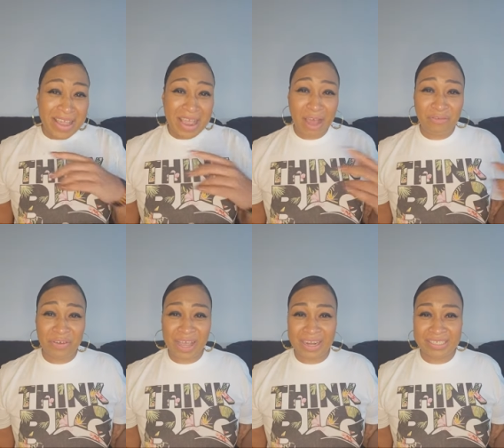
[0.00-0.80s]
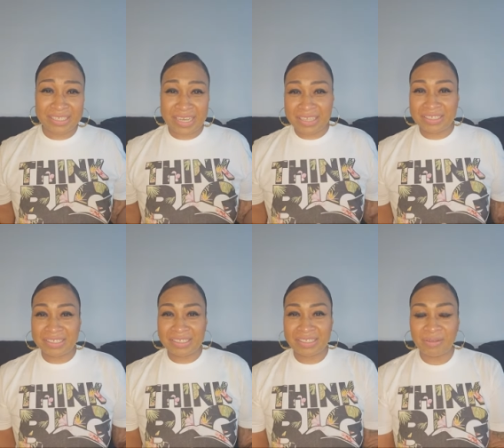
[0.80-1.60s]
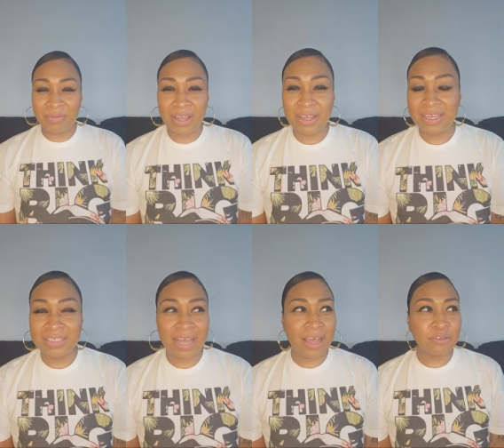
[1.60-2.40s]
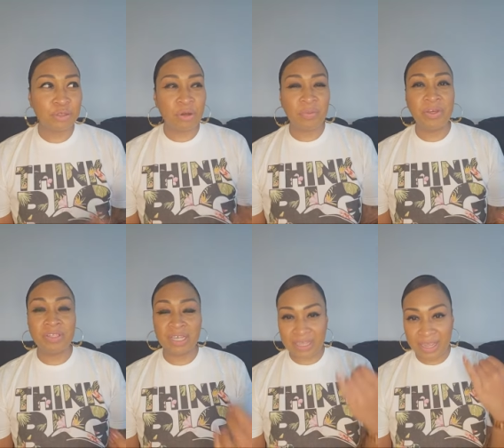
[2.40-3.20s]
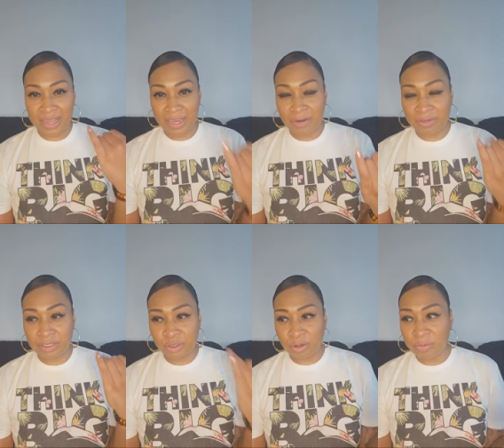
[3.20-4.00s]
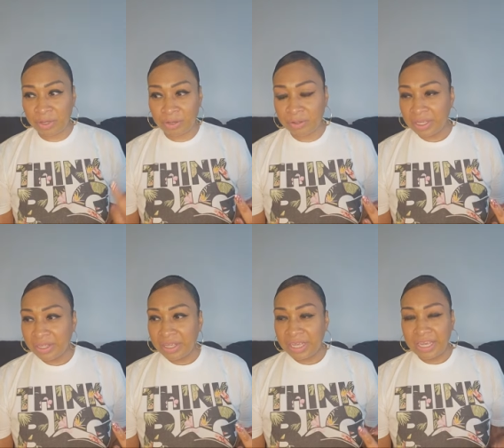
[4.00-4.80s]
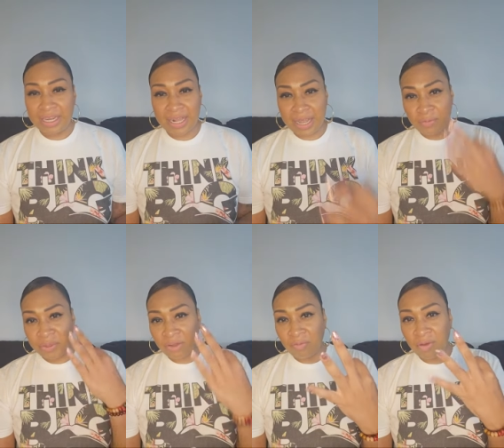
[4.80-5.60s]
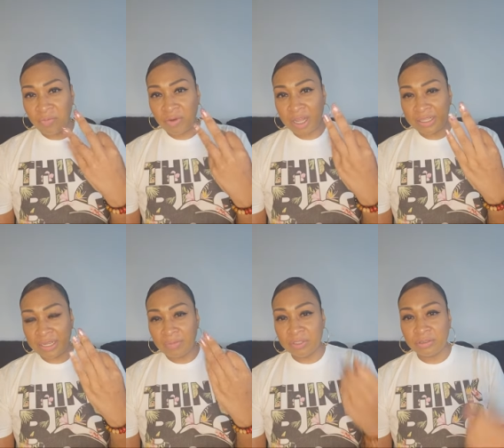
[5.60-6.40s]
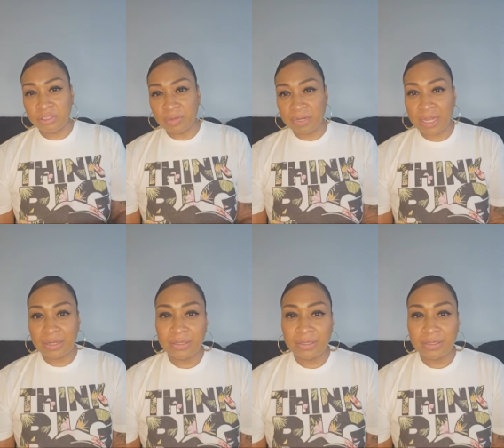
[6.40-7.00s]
I forgot his cancer season, man. Because I have Scorpio next. I had Aries, Scorpio, and I got to pick one more. I think I'm going to do Gemini.